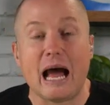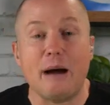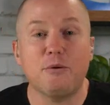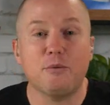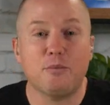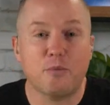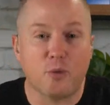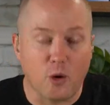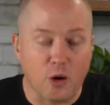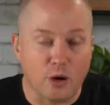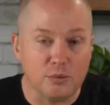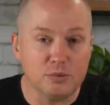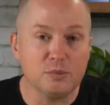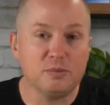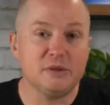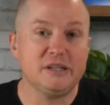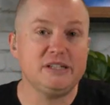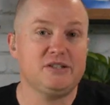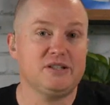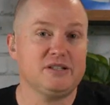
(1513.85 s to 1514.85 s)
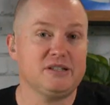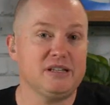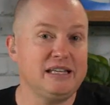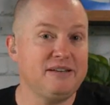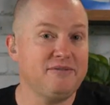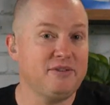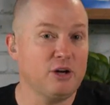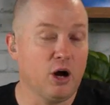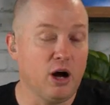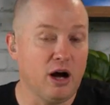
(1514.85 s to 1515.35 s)
I would probably just
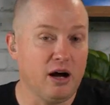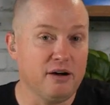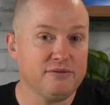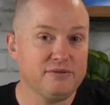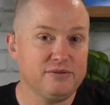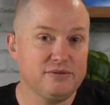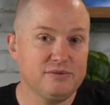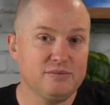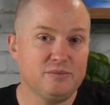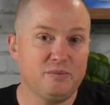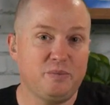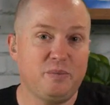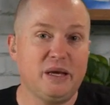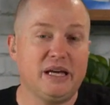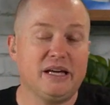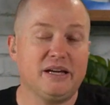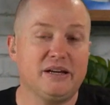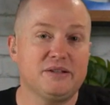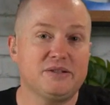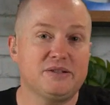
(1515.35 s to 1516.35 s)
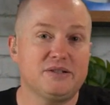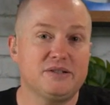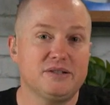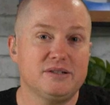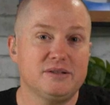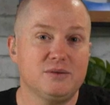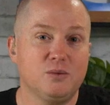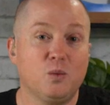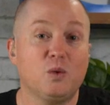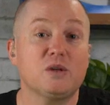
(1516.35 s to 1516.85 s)
leave it off
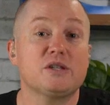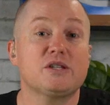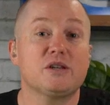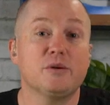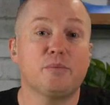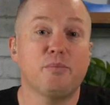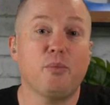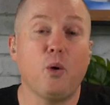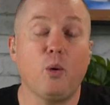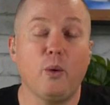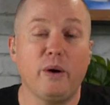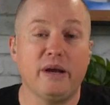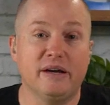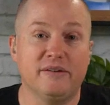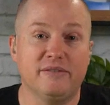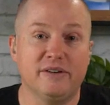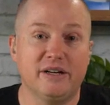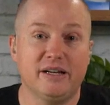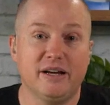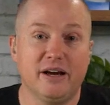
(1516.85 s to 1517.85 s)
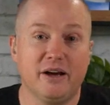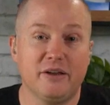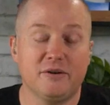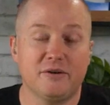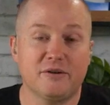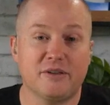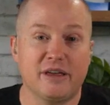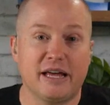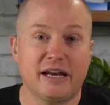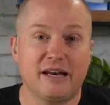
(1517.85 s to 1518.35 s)
because what's the point of it
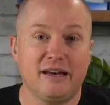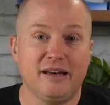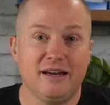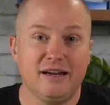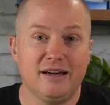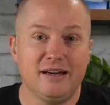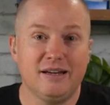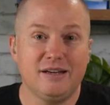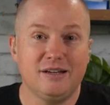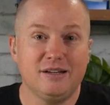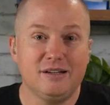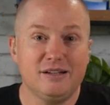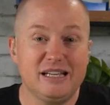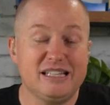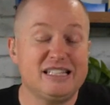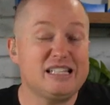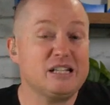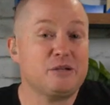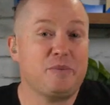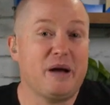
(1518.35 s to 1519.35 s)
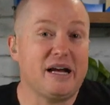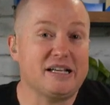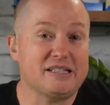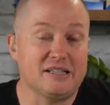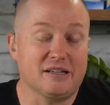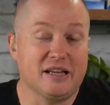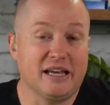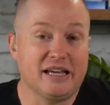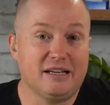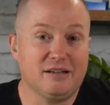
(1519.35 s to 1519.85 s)
other than it's
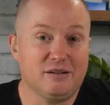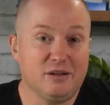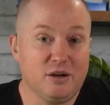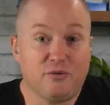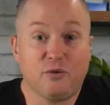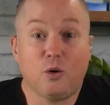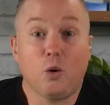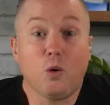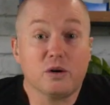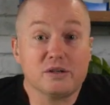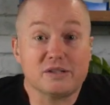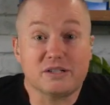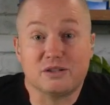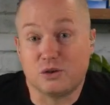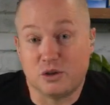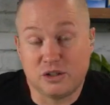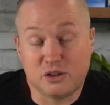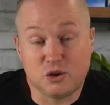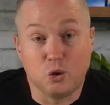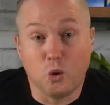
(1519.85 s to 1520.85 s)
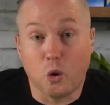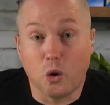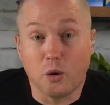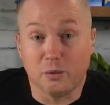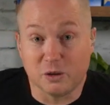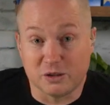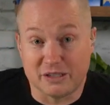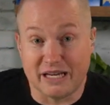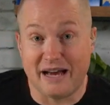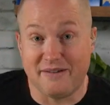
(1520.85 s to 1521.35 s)
expected. Like, of course, it's
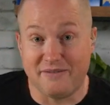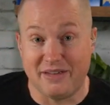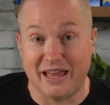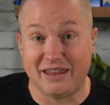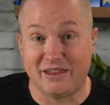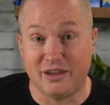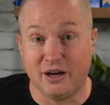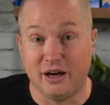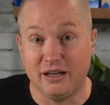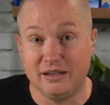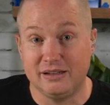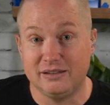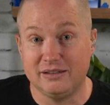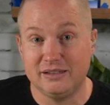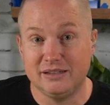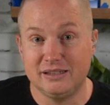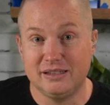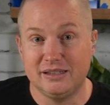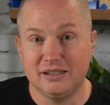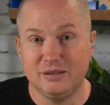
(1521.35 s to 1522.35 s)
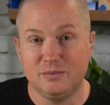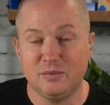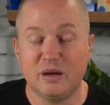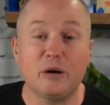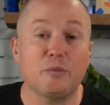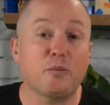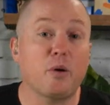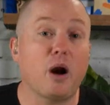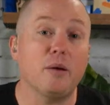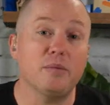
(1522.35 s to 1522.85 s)
normal to have that thought,
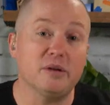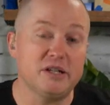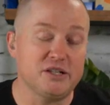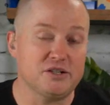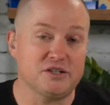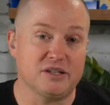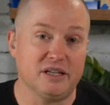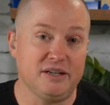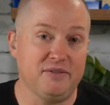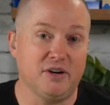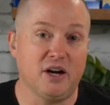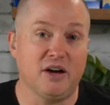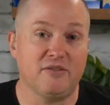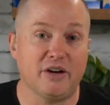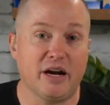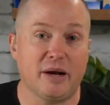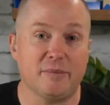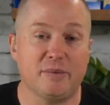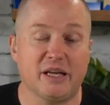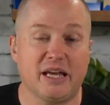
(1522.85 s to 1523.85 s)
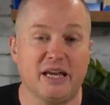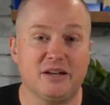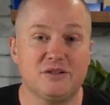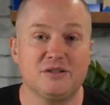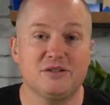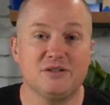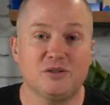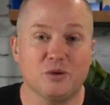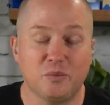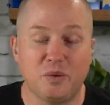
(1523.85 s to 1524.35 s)
but I'd probably just leave it off your
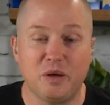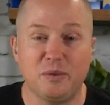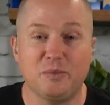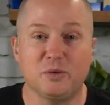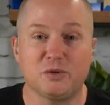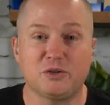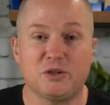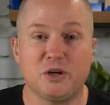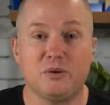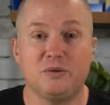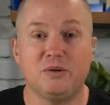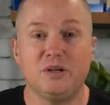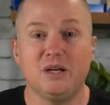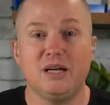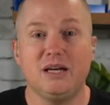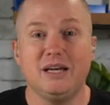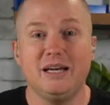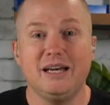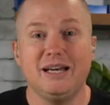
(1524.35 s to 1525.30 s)
application so people don't